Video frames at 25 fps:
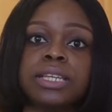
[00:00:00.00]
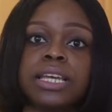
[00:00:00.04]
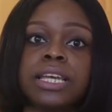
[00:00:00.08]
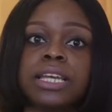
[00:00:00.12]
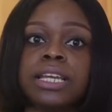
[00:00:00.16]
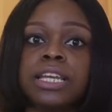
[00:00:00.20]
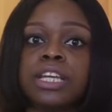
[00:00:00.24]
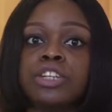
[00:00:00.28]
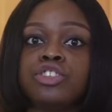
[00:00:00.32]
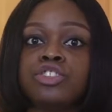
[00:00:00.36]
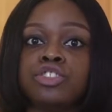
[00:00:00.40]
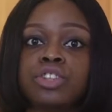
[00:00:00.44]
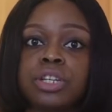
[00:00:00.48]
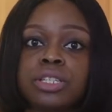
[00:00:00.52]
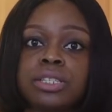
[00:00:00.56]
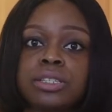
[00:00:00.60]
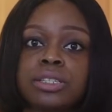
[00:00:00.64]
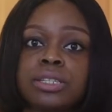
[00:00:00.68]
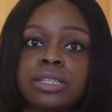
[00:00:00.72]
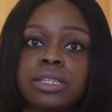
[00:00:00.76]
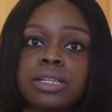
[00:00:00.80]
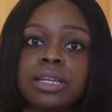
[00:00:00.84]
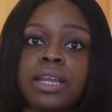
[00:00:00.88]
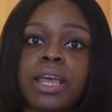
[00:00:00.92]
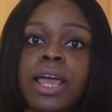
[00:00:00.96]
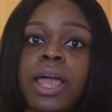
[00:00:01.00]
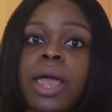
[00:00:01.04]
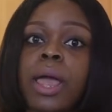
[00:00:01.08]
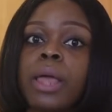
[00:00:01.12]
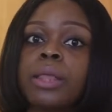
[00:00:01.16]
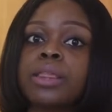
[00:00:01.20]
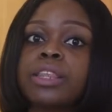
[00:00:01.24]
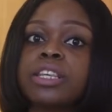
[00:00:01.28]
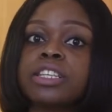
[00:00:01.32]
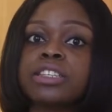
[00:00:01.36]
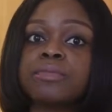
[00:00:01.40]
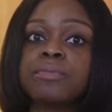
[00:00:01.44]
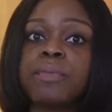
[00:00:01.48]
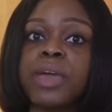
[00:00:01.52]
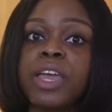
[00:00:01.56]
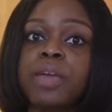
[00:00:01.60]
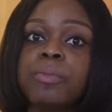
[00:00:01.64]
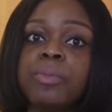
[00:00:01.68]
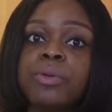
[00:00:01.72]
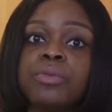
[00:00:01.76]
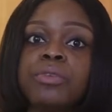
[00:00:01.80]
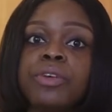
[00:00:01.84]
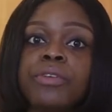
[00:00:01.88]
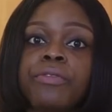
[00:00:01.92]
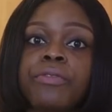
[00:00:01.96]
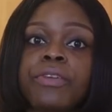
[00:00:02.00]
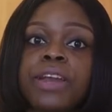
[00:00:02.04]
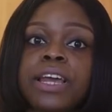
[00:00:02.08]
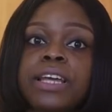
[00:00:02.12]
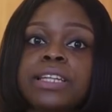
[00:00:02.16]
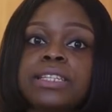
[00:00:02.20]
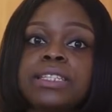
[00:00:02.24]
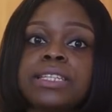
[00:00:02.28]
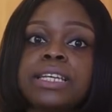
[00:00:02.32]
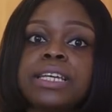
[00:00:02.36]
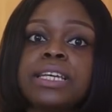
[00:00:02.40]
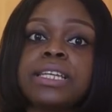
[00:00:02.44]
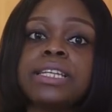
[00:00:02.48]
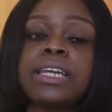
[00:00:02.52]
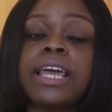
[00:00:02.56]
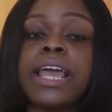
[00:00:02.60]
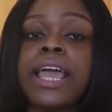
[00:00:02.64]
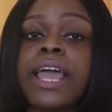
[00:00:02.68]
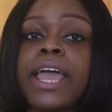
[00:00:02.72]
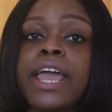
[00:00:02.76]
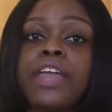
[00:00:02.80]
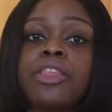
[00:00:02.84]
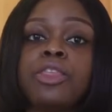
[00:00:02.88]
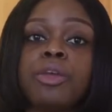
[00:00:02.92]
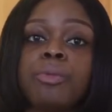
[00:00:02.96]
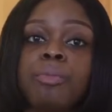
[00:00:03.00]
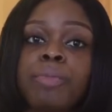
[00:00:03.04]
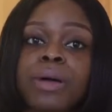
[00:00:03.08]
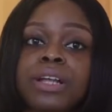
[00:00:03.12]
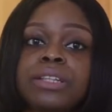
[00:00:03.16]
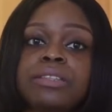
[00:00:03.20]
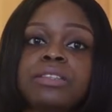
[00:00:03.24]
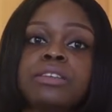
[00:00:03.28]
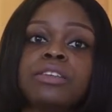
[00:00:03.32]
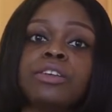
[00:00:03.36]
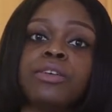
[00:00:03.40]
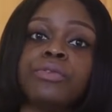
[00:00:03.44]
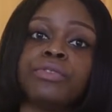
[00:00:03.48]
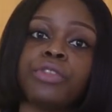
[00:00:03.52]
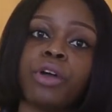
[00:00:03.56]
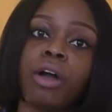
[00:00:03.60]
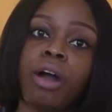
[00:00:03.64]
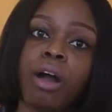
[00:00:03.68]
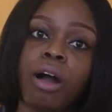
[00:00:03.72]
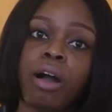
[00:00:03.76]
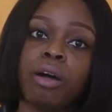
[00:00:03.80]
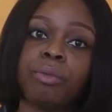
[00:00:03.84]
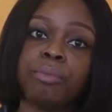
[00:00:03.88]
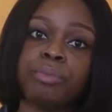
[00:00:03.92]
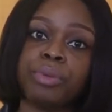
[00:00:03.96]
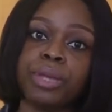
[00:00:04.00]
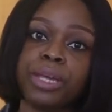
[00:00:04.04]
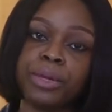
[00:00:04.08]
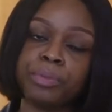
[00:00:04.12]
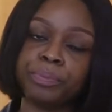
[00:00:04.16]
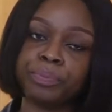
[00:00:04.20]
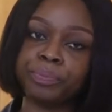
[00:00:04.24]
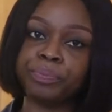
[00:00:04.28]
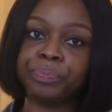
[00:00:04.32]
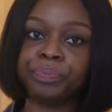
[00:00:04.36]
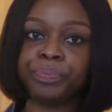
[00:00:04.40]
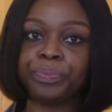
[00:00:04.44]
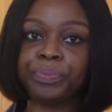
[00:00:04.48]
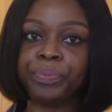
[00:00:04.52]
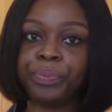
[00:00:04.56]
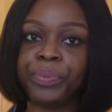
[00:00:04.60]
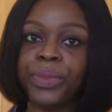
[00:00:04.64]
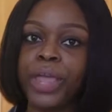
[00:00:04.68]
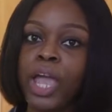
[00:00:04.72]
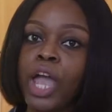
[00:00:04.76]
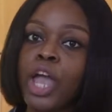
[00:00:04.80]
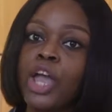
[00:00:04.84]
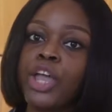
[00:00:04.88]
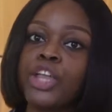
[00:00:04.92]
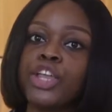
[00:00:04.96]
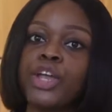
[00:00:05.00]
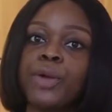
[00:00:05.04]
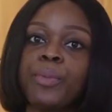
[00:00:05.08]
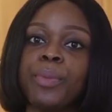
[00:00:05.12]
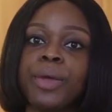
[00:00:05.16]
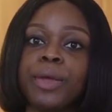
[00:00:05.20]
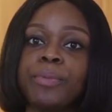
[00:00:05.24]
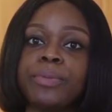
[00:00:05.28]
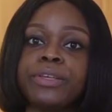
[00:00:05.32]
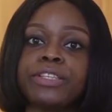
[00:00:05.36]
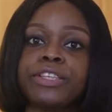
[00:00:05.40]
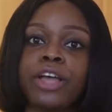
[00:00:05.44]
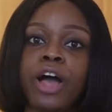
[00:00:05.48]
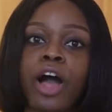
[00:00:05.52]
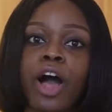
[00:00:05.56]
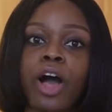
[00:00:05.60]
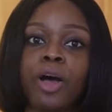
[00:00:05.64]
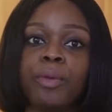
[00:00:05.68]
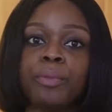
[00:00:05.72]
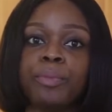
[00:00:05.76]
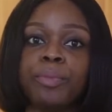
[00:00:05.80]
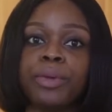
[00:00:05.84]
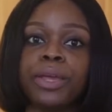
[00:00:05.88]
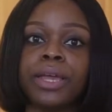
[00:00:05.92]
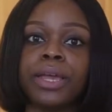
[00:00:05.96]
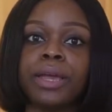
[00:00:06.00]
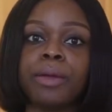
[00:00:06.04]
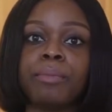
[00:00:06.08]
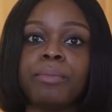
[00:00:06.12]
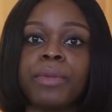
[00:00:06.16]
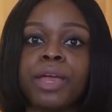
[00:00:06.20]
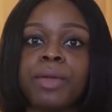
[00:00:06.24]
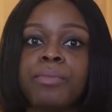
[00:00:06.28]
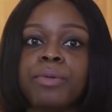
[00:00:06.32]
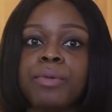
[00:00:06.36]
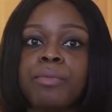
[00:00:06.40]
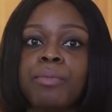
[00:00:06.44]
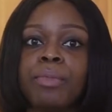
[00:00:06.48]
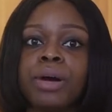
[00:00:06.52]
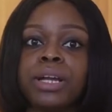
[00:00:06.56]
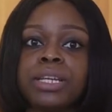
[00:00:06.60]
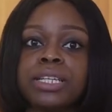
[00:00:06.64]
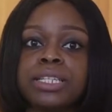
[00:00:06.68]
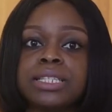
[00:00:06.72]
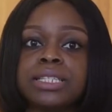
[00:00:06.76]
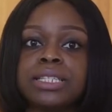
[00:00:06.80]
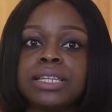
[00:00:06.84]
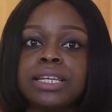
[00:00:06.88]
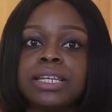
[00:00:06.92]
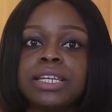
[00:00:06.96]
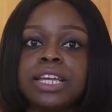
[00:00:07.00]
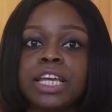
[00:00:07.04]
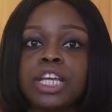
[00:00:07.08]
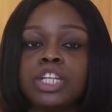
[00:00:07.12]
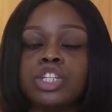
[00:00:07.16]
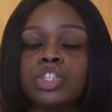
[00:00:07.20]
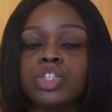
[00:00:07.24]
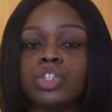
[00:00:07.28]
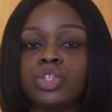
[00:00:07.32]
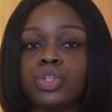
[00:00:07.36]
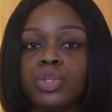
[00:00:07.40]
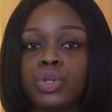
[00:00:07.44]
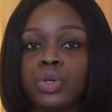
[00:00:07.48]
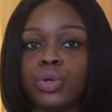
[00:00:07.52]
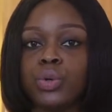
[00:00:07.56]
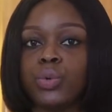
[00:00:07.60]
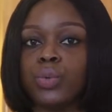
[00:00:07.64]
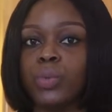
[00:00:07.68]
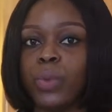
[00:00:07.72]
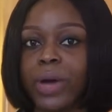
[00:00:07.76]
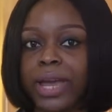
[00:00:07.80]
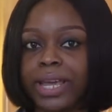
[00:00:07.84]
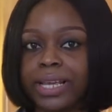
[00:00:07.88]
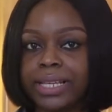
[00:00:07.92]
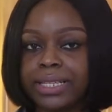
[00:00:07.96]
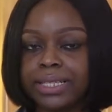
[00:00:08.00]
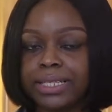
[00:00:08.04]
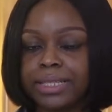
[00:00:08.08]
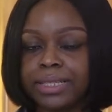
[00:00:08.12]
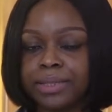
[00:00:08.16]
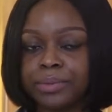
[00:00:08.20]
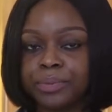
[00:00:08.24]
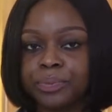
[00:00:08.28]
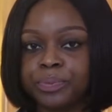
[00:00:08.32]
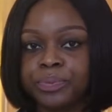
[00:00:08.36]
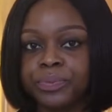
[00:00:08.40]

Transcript: in adjusting, this may be reflected in the pattern of the heartbeat. Your baby's heartbeat may be monitored in two ways.